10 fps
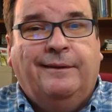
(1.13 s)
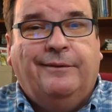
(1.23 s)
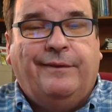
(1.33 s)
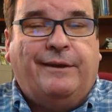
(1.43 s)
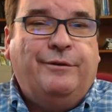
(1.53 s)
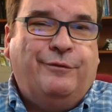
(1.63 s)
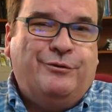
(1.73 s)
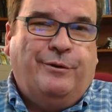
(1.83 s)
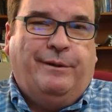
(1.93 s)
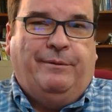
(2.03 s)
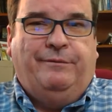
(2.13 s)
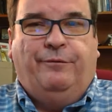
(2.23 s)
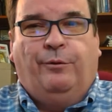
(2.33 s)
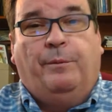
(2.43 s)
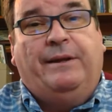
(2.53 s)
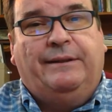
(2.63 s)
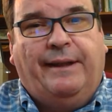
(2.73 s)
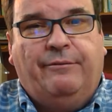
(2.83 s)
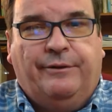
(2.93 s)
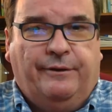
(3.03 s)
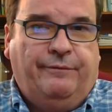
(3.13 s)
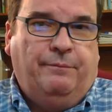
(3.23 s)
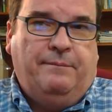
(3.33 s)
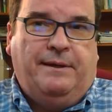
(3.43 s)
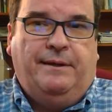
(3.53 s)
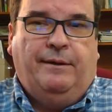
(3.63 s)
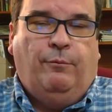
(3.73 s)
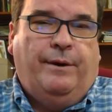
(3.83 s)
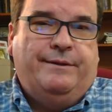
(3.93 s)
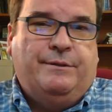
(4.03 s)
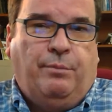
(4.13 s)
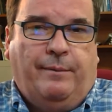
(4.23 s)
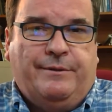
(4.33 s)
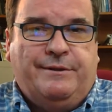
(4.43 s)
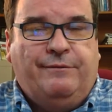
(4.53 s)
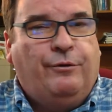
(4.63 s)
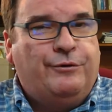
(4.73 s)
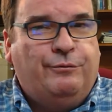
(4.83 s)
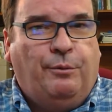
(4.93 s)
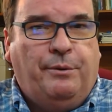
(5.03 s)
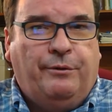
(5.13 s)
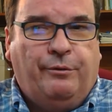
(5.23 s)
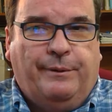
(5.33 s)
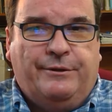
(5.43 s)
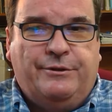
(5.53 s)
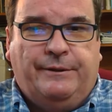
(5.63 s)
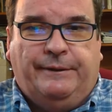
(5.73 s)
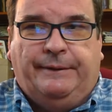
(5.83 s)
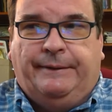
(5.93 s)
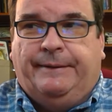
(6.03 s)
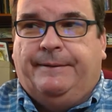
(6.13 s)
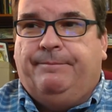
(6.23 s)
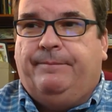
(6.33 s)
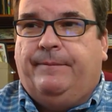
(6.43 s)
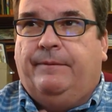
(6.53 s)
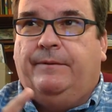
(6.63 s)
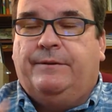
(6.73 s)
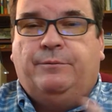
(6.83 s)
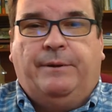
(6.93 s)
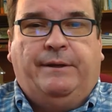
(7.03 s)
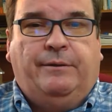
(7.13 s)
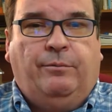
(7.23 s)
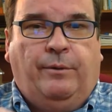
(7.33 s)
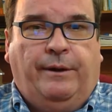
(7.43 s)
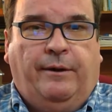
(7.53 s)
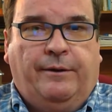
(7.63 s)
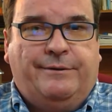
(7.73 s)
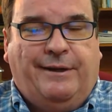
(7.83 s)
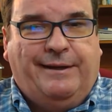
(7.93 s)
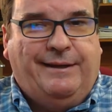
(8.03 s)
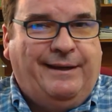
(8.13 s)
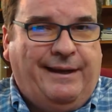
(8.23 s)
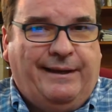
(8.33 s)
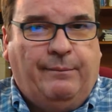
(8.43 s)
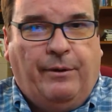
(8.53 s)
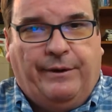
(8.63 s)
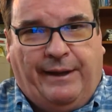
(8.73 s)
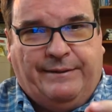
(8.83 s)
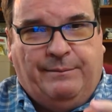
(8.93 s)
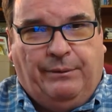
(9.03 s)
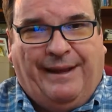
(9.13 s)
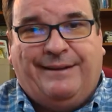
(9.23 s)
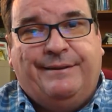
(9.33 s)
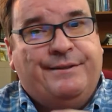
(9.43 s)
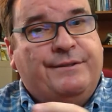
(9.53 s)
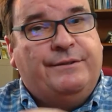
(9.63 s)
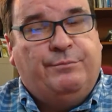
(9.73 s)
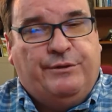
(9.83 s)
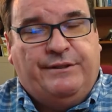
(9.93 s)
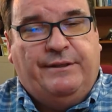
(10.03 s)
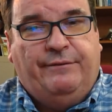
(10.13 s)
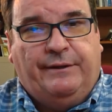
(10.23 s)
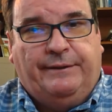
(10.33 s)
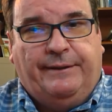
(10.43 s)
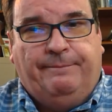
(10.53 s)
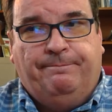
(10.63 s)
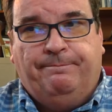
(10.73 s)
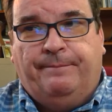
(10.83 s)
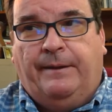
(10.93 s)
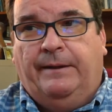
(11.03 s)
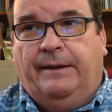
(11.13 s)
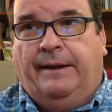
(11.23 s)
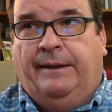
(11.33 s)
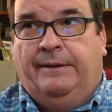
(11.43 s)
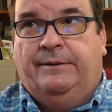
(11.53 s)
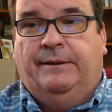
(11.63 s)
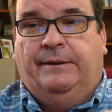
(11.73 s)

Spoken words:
Thank you for joining me for week 11 of the Me and White Supremacy virtual pilgrimage. This week we are talking again about anti-blackness specifically, and